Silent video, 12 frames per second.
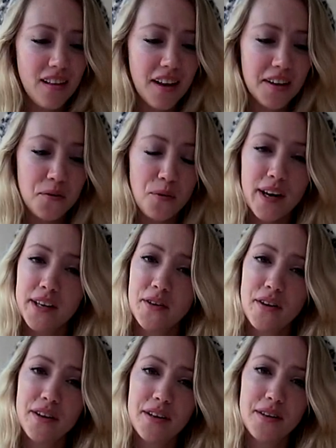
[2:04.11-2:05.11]
Like, why
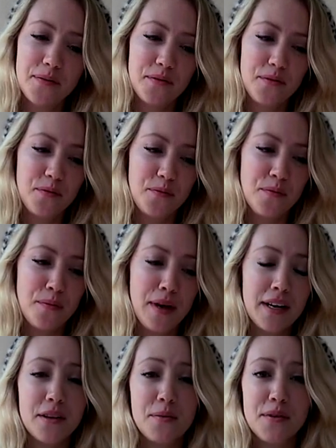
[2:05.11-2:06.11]
not
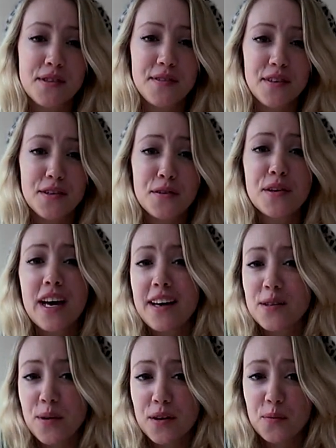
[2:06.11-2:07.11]
make the most of it? Who
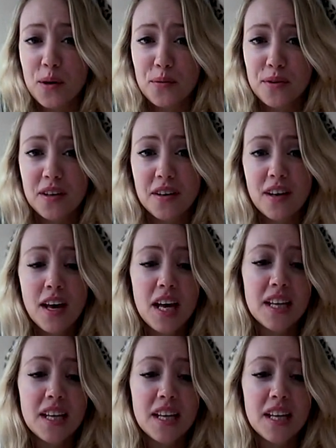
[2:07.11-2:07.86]
cares what other people think?